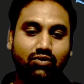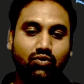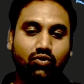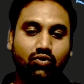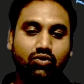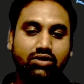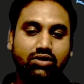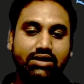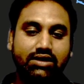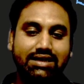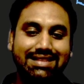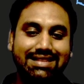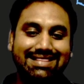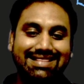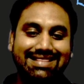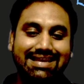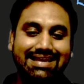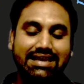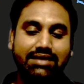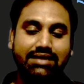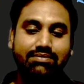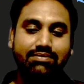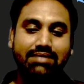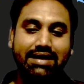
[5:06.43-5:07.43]
Only
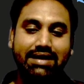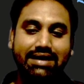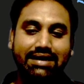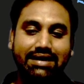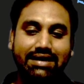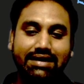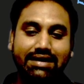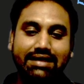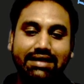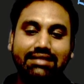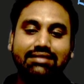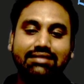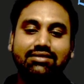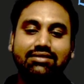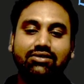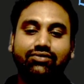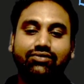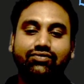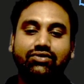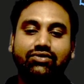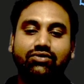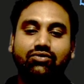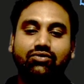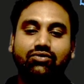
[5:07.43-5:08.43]
3 by 10th
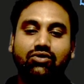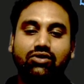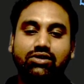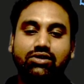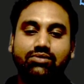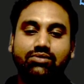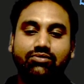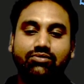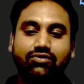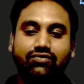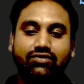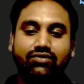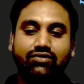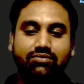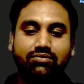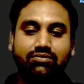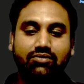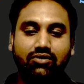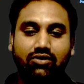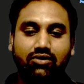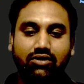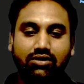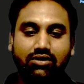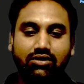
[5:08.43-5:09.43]
of the volume of the
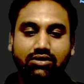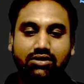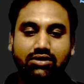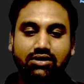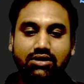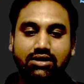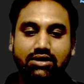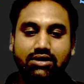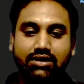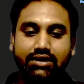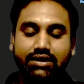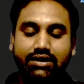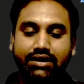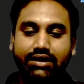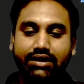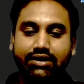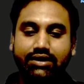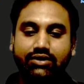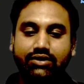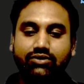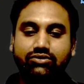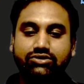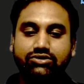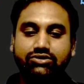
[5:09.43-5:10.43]
block
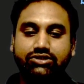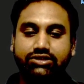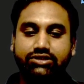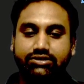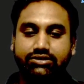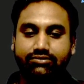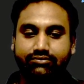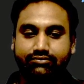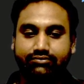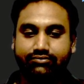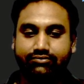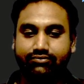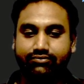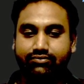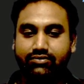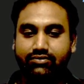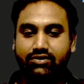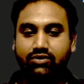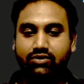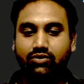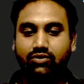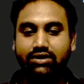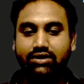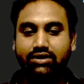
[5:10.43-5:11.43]
into G.
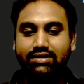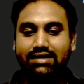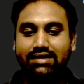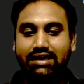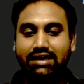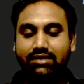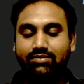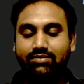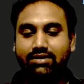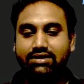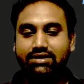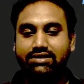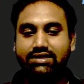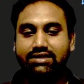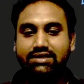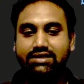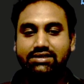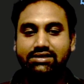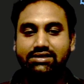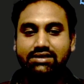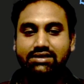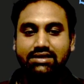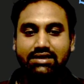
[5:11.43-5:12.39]
Only that much is